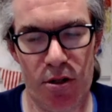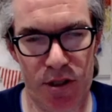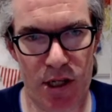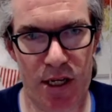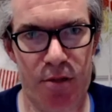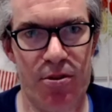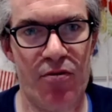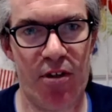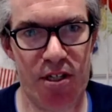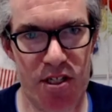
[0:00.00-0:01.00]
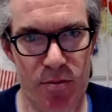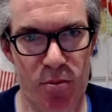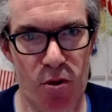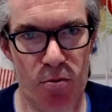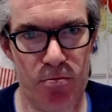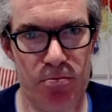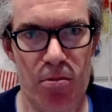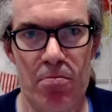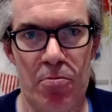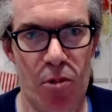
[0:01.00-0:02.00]
online. There was a very simple
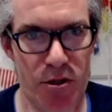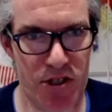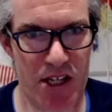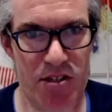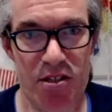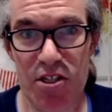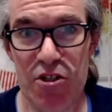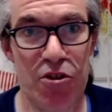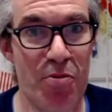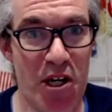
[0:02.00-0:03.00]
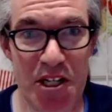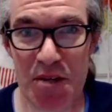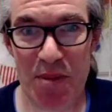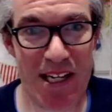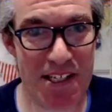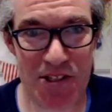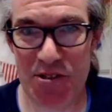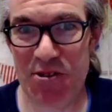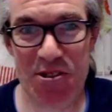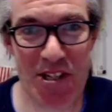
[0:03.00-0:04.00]
process,
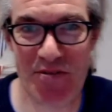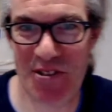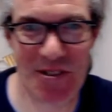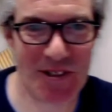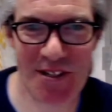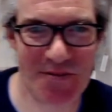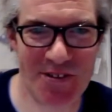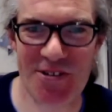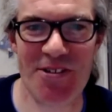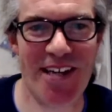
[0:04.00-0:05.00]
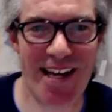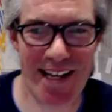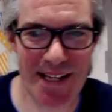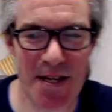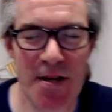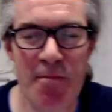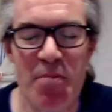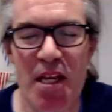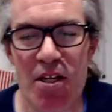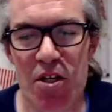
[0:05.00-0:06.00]
digitalmarketplace.service.gov.uk.
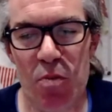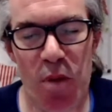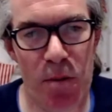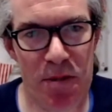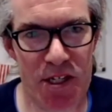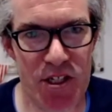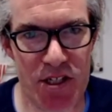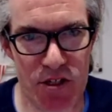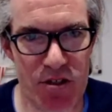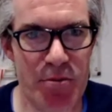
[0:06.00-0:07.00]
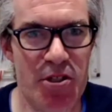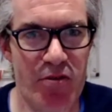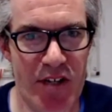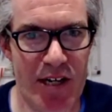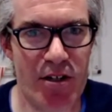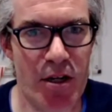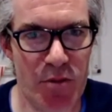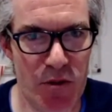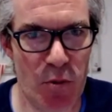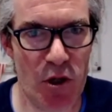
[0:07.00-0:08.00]
You'd publish a description of an
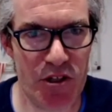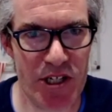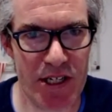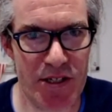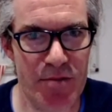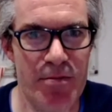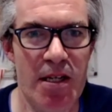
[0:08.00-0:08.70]
outcome you'd wanted.